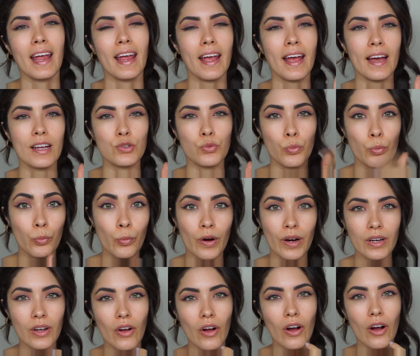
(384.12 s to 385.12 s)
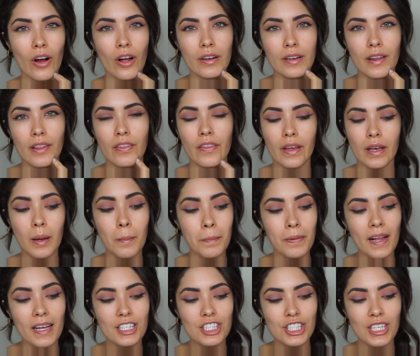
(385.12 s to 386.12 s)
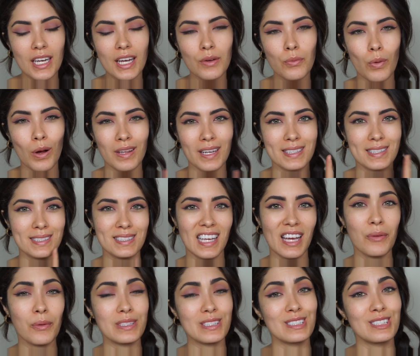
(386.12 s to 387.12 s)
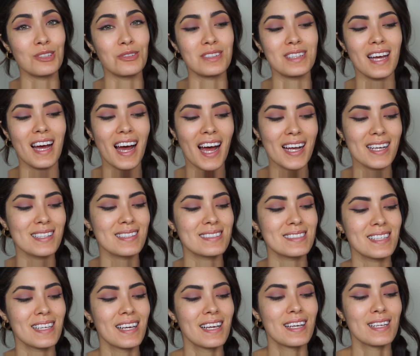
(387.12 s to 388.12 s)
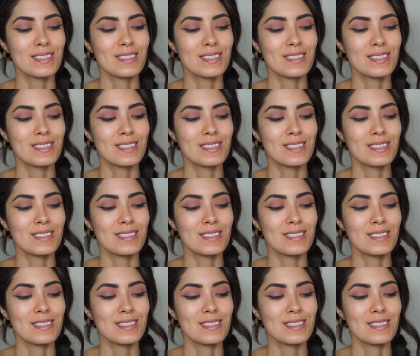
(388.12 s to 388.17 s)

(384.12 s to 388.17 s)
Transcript: and work on the complexion while I decide what to do with the eyes.